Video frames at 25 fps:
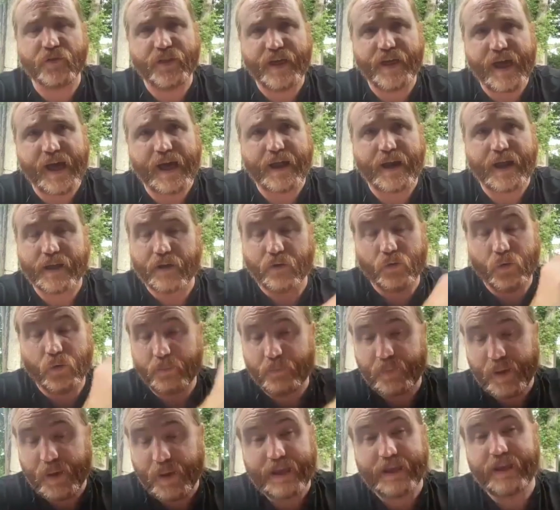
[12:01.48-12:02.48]
that, I quit
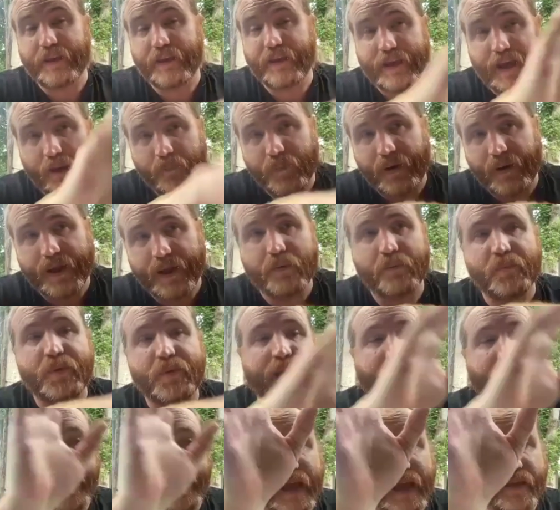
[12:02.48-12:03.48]
banking, got my
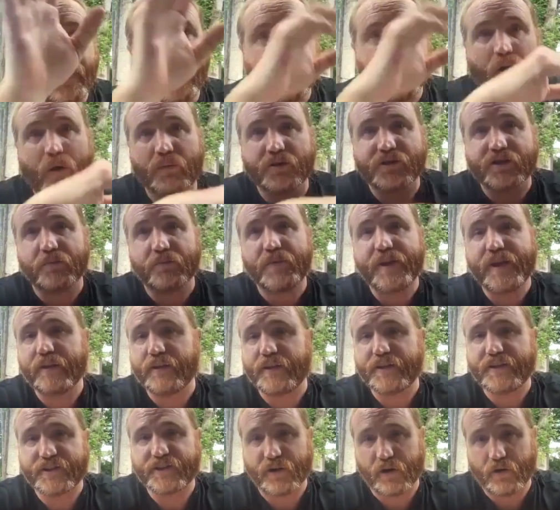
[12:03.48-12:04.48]
MBA, and then almost
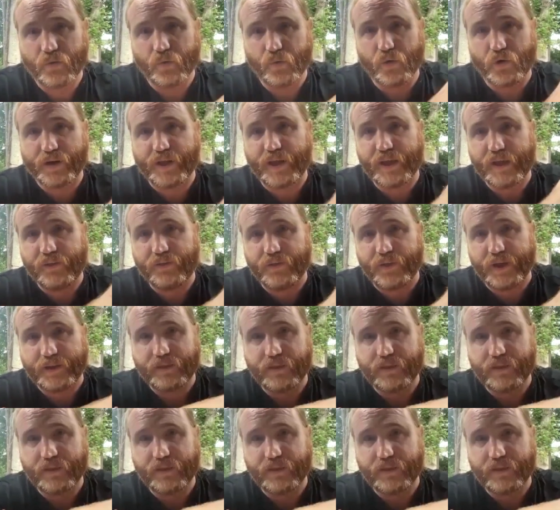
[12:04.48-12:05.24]
immediately started working in like